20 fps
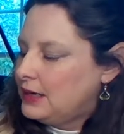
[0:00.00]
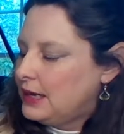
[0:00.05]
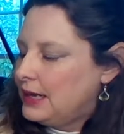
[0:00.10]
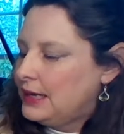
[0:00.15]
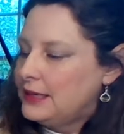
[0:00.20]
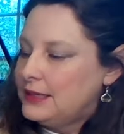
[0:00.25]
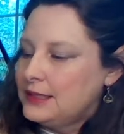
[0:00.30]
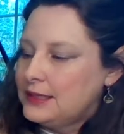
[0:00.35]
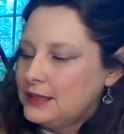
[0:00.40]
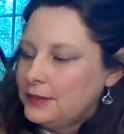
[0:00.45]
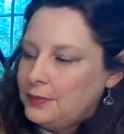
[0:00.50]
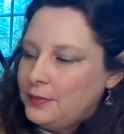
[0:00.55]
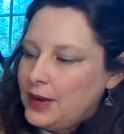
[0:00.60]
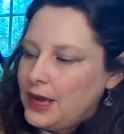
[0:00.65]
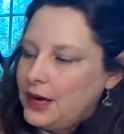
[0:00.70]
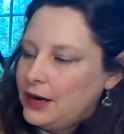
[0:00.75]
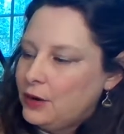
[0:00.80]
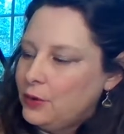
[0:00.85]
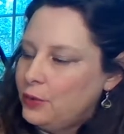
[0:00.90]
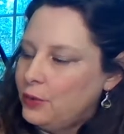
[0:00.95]
and it doesn't
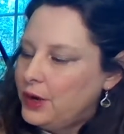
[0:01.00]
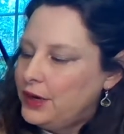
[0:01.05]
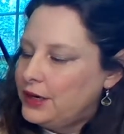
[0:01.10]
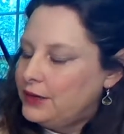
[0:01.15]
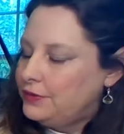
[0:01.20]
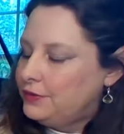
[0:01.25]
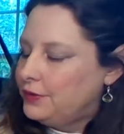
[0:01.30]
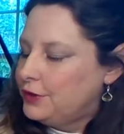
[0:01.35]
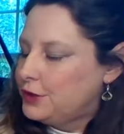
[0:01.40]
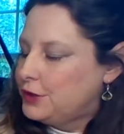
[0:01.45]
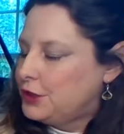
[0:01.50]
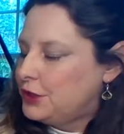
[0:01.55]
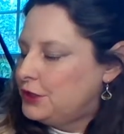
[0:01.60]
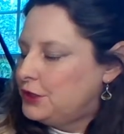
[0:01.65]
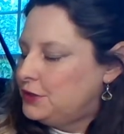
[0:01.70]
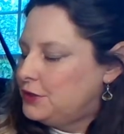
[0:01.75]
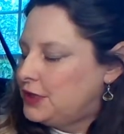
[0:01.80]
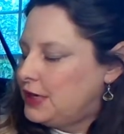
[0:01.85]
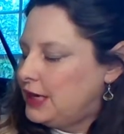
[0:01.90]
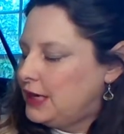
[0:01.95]
matter what inversion
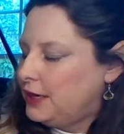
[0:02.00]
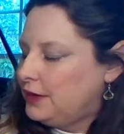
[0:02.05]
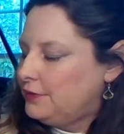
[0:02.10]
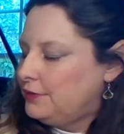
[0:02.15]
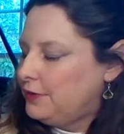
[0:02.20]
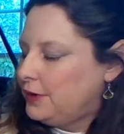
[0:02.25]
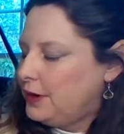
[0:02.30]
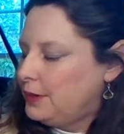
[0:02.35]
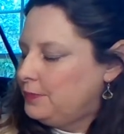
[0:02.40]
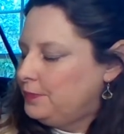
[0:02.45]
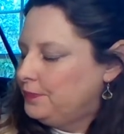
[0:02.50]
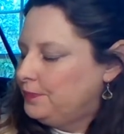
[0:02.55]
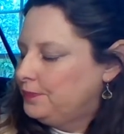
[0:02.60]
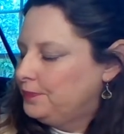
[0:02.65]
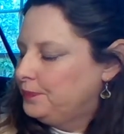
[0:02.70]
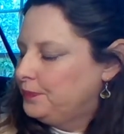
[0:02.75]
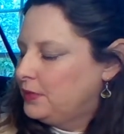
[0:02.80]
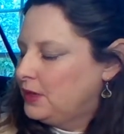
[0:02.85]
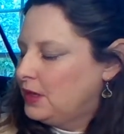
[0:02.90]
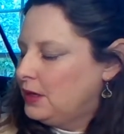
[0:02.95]
you take it from,
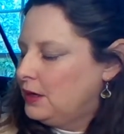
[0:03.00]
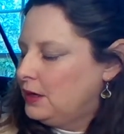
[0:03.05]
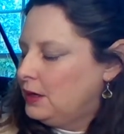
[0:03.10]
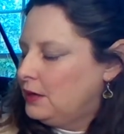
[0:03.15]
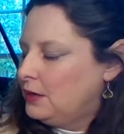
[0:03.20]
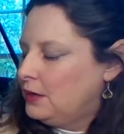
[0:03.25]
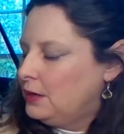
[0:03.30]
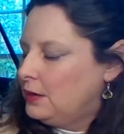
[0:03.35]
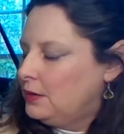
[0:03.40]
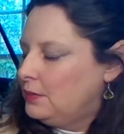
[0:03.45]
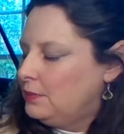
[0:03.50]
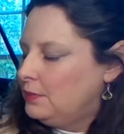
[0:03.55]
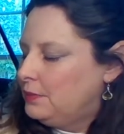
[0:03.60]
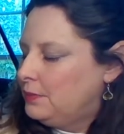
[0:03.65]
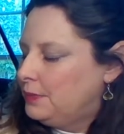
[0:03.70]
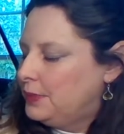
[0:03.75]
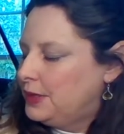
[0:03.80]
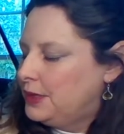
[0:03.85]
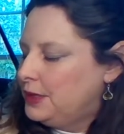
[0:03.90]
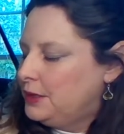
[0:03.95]

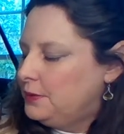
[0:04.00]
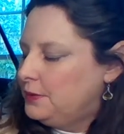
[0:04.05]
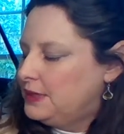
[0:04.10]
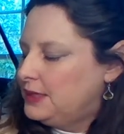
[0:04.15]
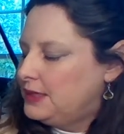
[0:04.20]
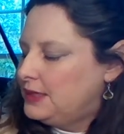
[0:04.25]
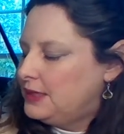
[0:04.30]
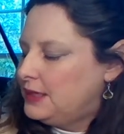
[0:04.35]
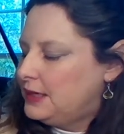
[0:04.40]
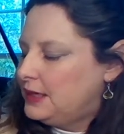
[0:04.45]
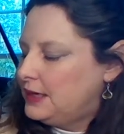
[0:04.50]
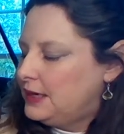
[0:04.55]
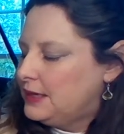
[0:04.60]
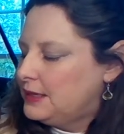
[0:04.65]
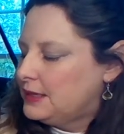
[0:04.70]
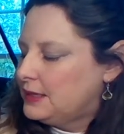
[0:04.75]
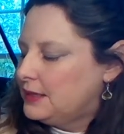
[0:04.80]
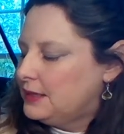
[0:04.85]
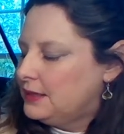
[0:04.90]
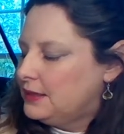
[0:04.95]
but you would see it
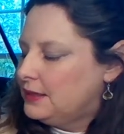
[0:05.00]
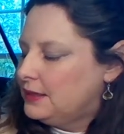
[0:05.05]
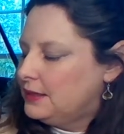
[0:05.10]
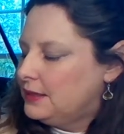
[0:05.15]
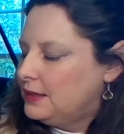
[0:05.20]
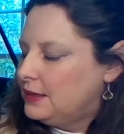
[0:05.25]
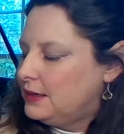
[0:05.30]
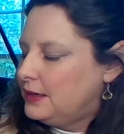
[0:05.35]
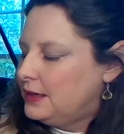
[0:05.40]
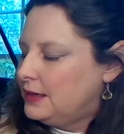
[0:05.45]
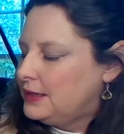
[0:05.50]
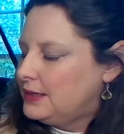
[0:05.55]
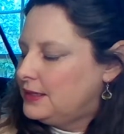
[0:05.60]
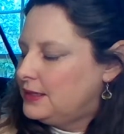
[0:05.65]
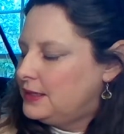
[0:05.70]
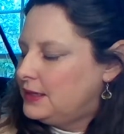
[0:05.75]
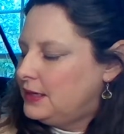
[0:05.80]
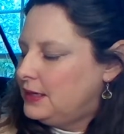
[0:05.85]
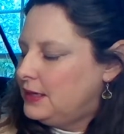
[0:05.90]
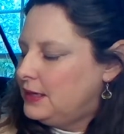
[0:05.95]
as a
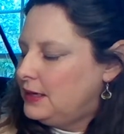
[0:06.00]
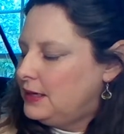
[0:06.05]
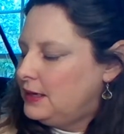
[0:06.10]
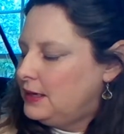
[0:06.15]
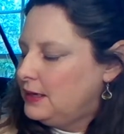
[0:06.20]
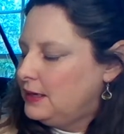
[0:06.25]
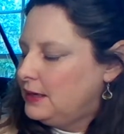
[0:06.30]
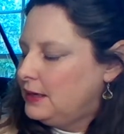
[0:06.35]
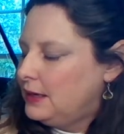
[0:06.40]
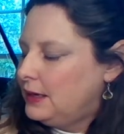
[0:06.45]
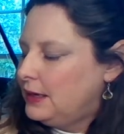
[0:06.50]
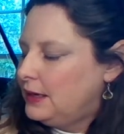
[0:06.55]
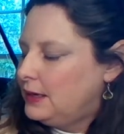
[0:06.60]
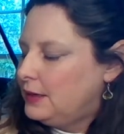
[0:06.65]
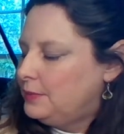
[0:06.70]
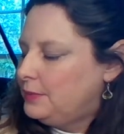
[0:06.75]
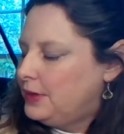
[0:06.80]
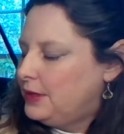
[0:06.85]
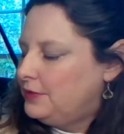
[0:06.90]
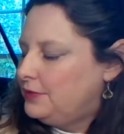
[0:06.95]
C and a
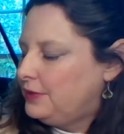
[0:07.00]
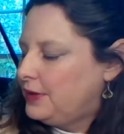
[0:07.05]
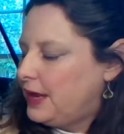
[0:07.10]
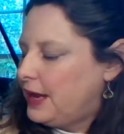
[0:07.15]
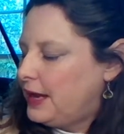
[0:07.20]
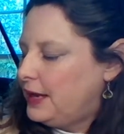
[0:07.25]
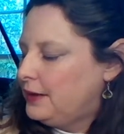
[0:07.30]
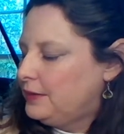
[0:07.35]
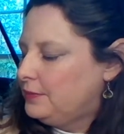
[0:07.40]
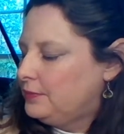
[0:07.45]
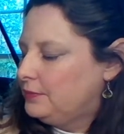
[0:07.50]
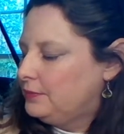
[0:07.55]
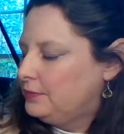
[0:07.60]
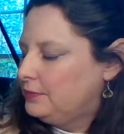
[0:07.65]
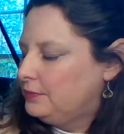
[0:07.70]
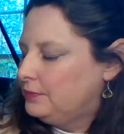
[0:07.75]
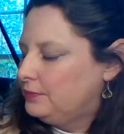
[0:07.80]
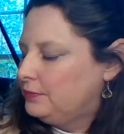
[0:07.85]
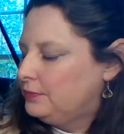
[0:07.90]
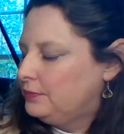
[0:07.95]
B flat,
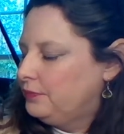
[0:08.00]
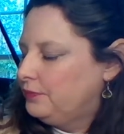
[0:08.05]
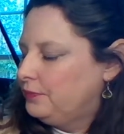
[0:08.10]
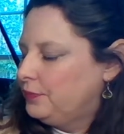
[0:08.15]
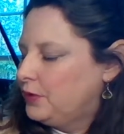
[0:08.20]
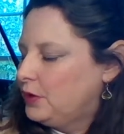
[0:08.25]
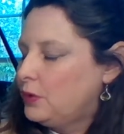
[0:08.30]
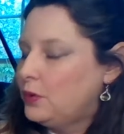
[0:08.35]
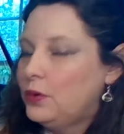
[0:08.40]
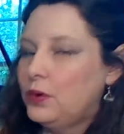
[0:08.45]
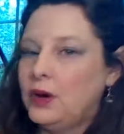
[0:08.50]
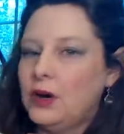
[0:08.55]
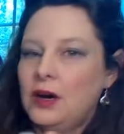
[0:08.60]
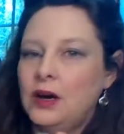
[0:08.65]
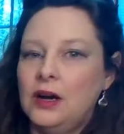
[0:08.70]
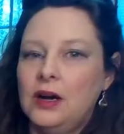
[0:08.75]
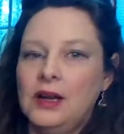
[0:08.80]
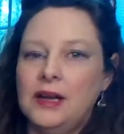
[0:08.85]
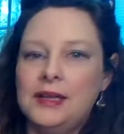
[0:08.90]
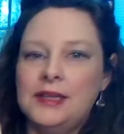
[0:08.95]

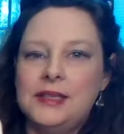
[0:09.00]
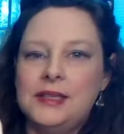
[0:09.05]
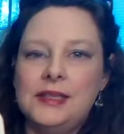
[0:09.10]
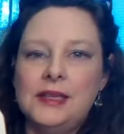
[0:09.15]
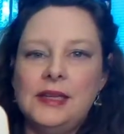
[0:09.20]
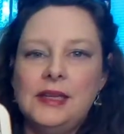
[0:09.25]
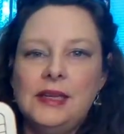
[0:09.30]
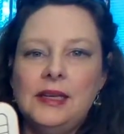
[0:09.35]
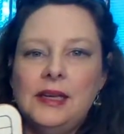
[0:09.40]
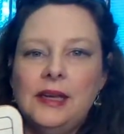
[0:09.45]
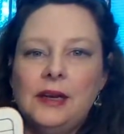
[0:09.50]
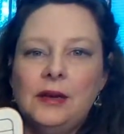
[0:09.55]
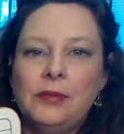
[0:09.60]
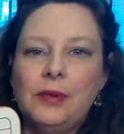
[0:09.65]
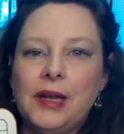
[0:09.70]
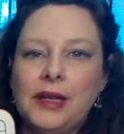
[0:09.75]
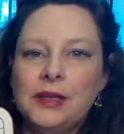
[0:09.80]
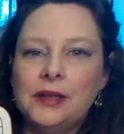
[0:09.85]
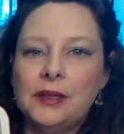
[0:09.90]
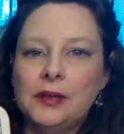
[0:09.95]
or a C and a
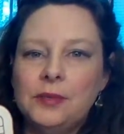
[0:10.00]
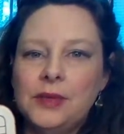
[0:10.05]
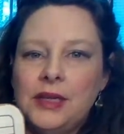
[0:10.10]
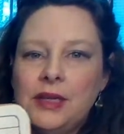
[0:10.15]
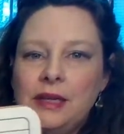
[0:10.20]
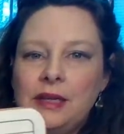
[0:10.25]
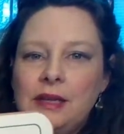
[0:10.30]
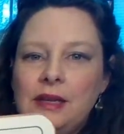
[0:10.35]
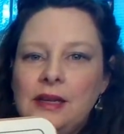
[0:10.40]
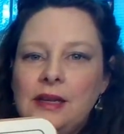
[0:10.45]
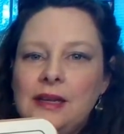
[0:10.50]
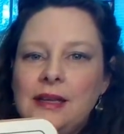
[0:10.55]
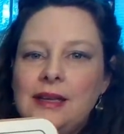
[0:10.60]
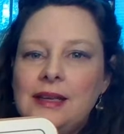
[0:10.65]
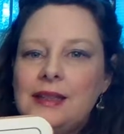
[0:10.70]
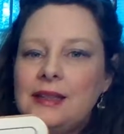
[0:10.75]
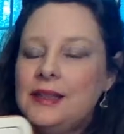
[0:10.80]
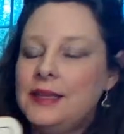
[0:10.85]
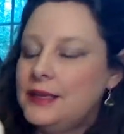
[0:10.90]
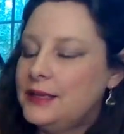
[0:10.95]
regular B.
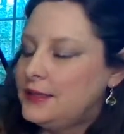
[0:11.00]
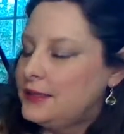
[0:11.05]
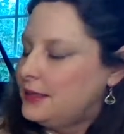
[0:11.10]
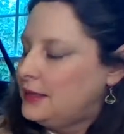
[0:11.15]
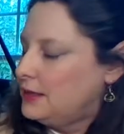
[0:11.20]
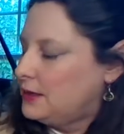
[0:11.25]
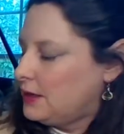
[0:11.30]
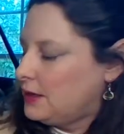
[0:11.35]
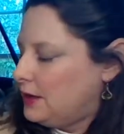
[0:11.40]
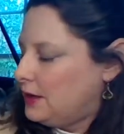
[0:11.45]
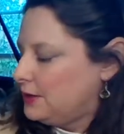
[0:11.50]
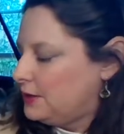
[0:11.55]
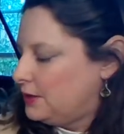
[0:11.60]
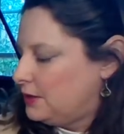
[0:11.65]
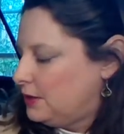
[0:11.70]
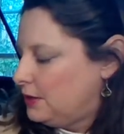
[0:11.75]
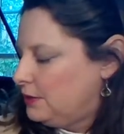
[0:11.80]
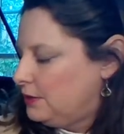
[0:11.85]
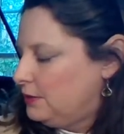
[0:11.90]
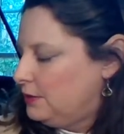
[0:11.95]
This is
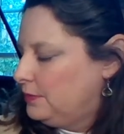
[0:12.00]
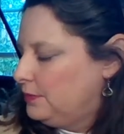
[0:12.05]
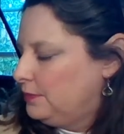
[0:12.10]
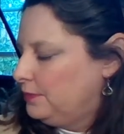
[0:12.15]
also